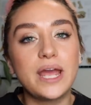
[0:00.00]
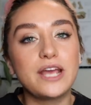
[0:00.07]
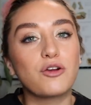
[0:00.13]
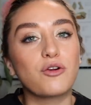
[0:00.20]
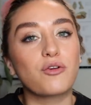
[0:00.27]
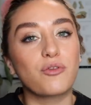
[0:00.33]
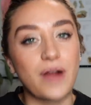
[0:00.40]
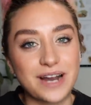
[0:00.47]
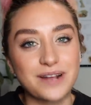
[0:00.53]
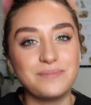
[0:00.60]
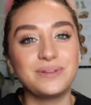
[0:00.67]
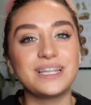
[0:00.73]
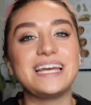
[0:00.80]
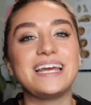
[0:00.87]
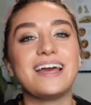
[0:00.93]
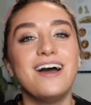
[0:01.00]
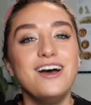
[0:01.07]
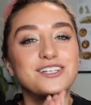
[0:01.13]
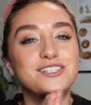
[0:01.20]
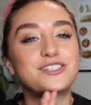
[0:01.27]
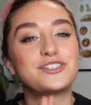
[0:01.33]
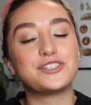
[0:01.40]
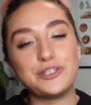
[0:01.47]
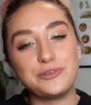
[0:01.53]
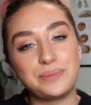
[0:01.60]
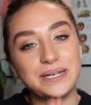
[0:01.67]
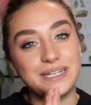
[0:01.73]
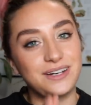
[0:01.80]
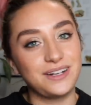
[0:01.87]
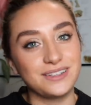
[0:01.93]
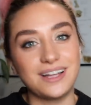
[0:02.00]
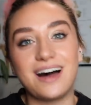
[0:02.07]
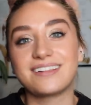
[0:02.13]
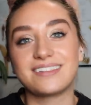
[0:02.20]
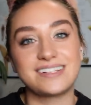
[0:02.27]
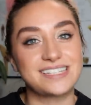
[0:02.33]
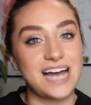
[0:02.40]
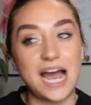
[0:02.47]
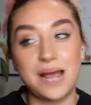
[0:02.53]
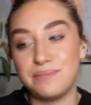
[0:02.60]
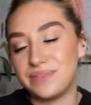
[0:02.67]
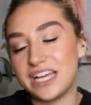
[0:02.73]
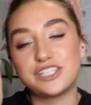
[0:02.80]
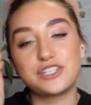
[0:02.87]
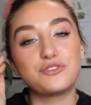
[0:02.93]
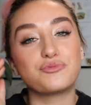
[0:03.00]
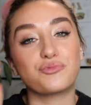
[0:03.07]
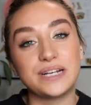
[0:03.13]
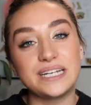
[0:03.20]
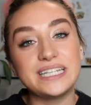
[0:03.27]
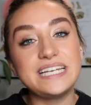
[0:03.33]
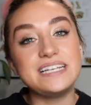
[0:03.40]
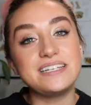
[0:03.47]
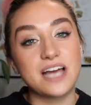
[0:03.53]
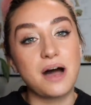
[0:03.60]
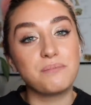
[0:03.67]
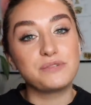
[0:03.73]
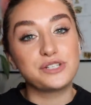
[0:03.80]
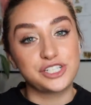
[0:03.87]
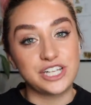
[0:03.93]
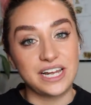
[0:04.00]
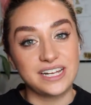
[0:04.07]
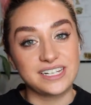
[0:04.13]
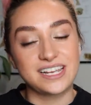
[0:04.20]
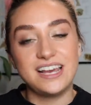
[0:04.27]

incredibly stupid a lot of the time. They do really dumb shit.